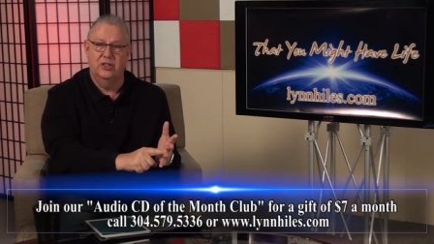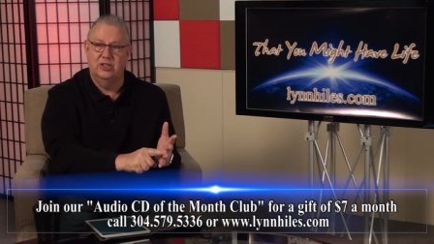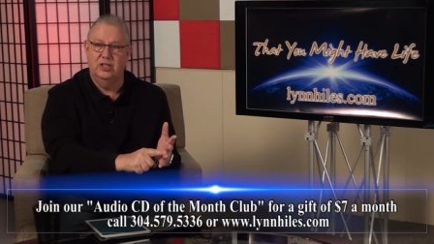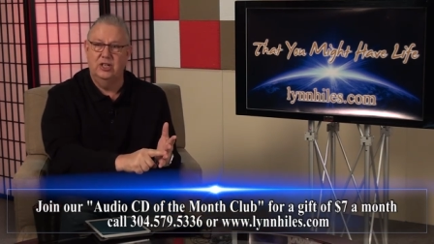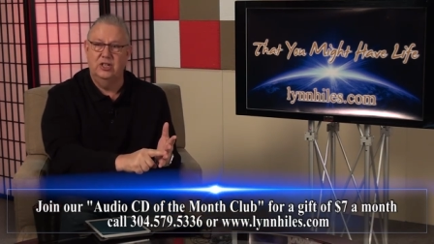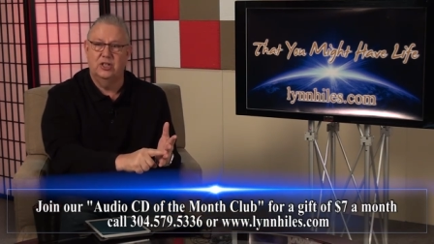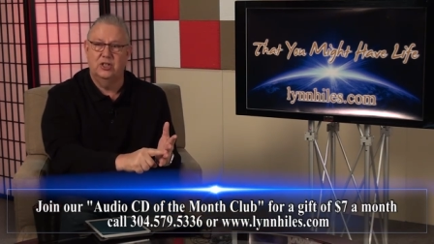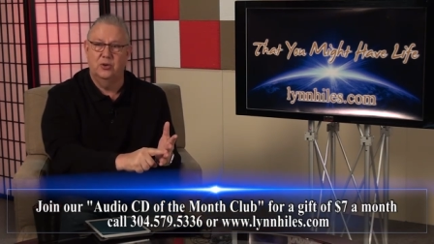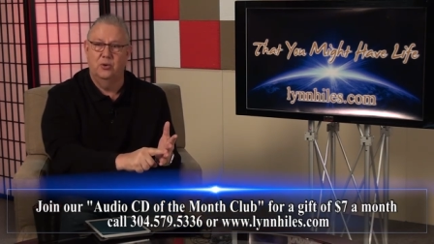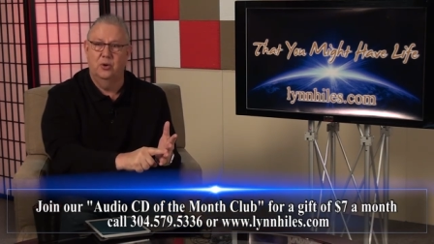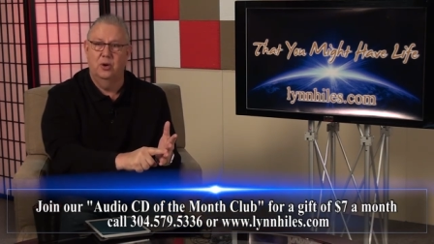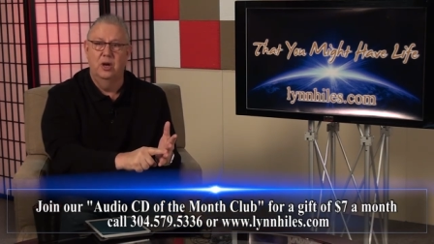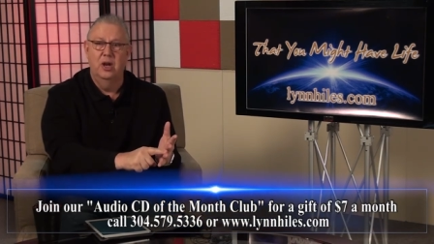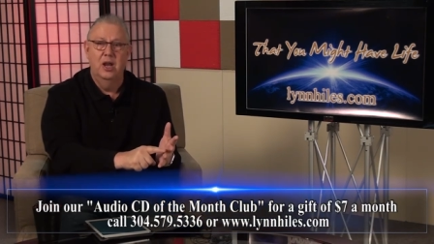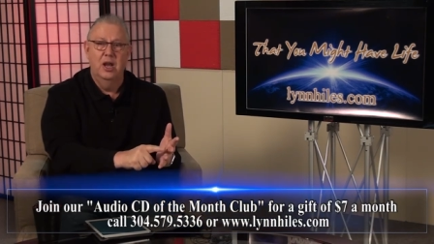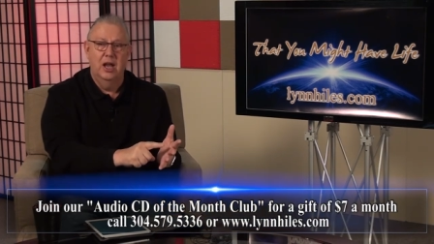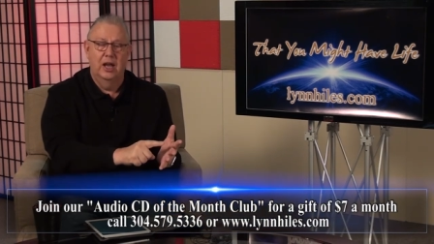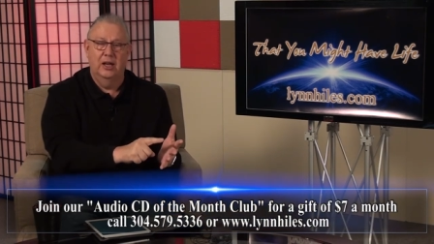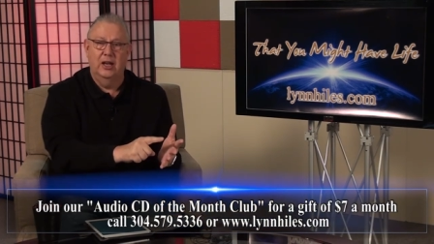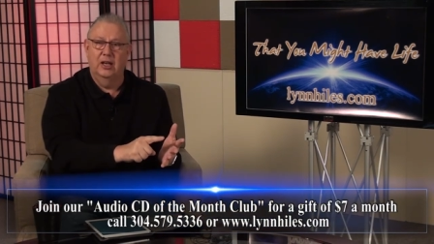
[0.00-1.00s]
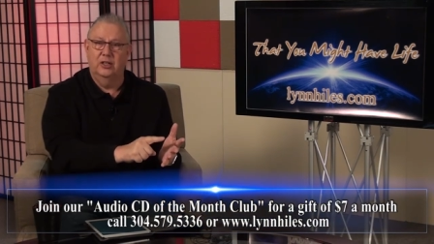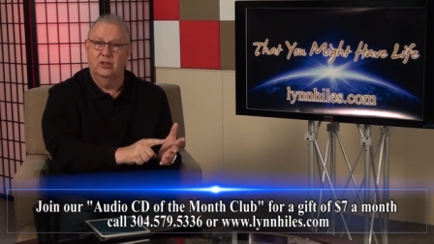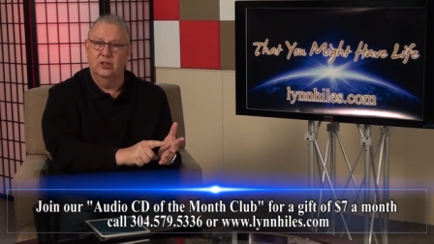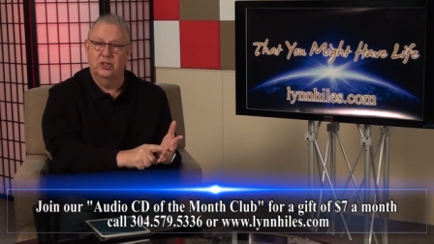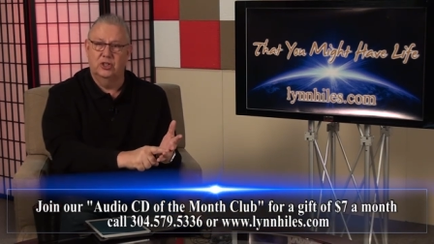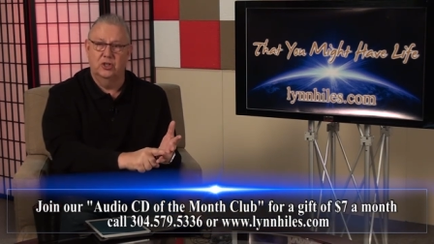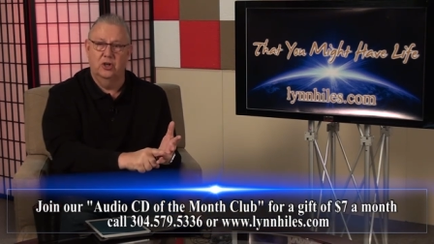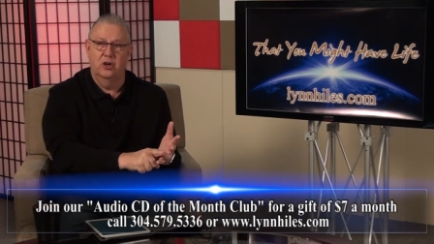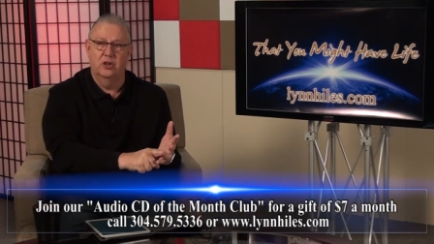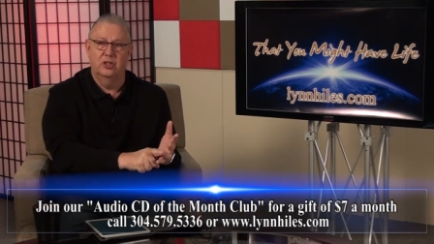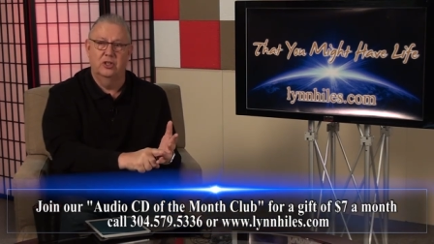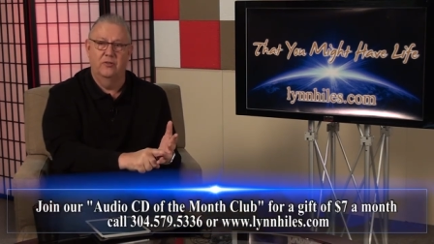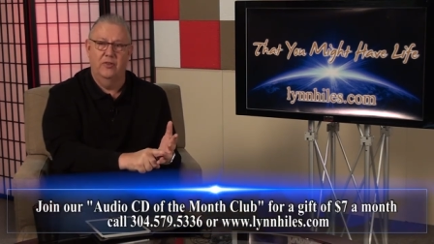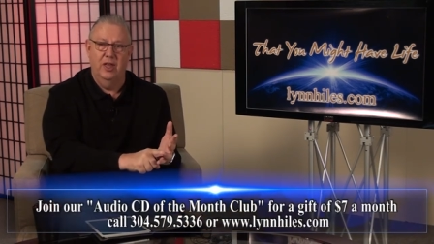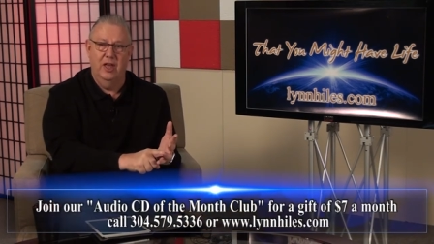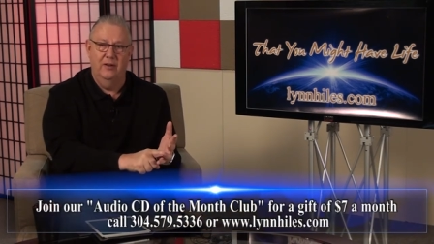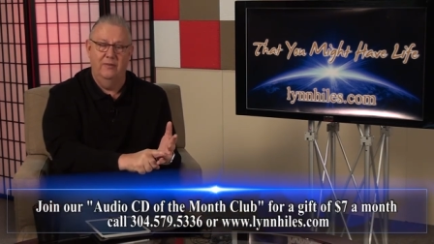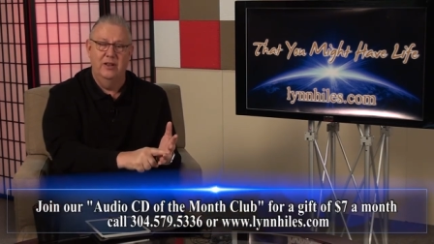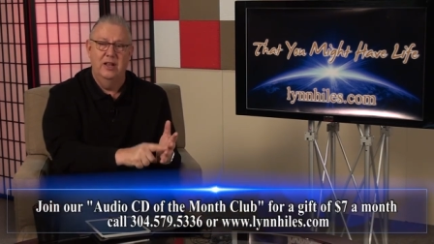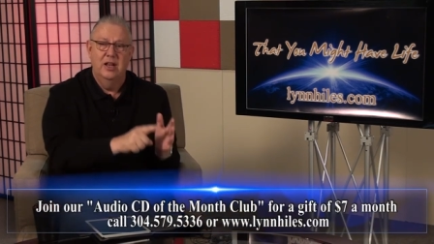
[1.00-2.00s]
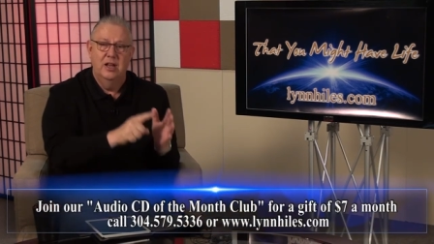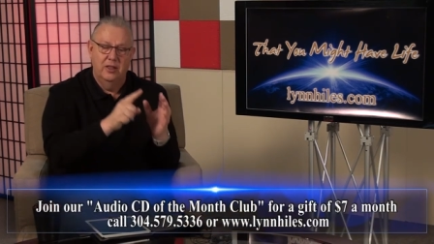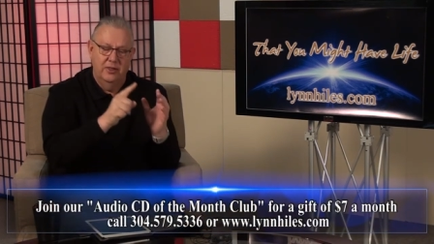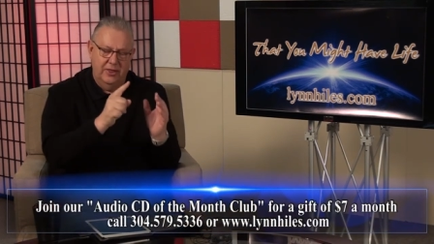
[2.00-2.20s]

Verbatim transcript: seashore and like the stars of the heaven.